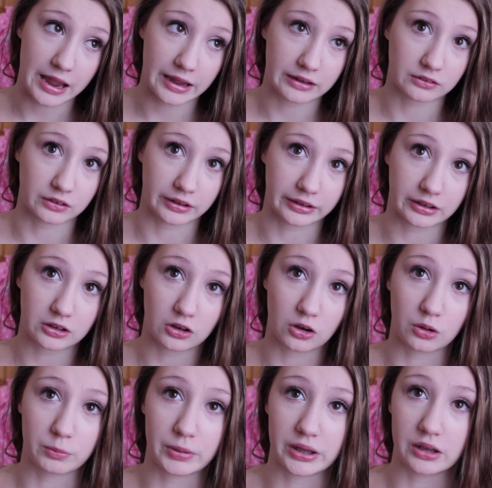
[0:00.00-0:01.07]
and like
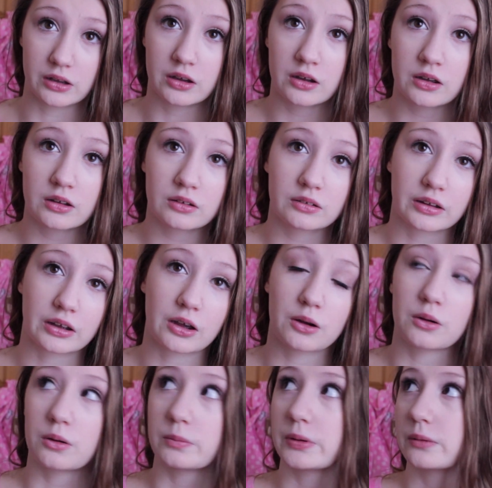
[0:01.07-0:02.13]
I'll be
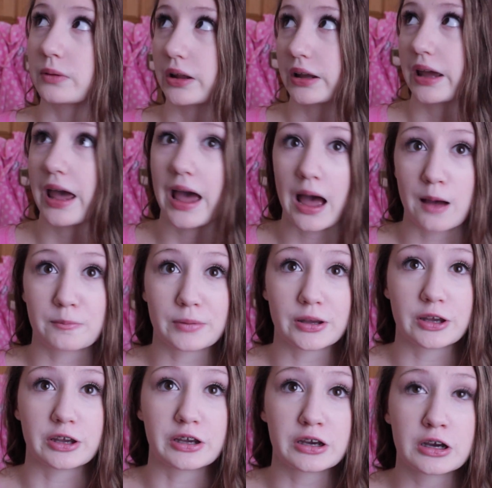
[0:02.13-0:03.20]
like
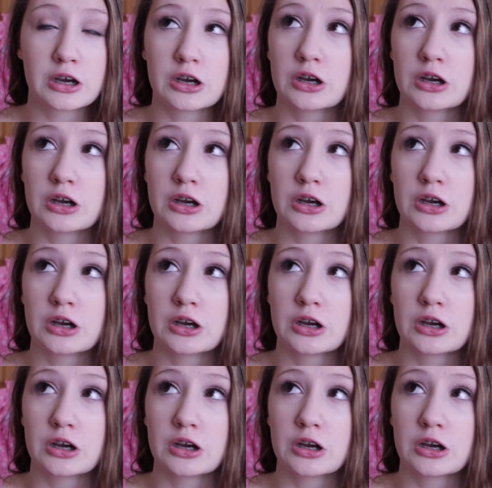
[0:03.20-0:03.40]
happy,